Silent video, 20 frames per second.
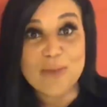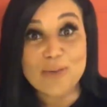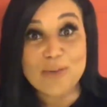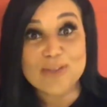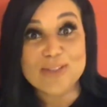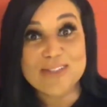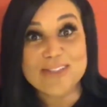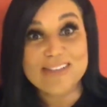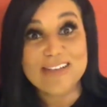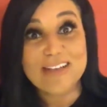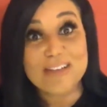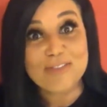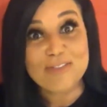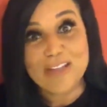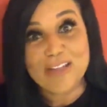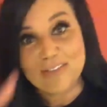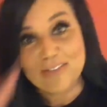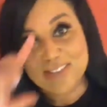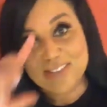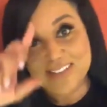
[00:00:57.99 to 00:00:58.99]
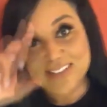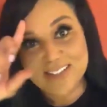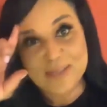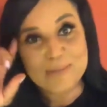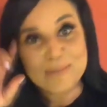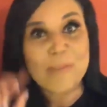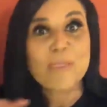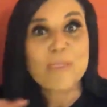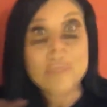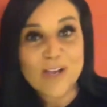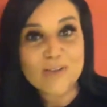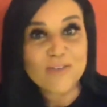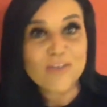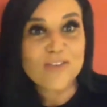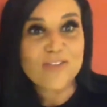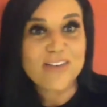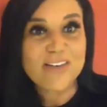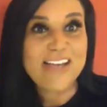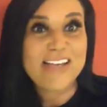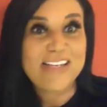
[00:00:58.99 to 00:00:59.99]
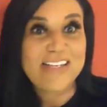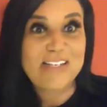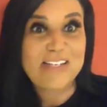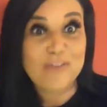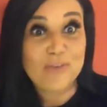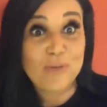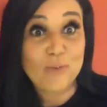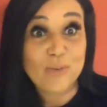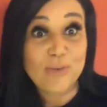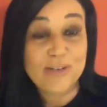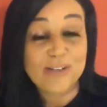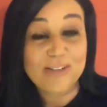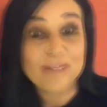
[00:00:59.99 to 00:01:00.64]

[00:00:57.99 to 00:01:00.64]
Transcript: The person kind of left in the cover of night, if you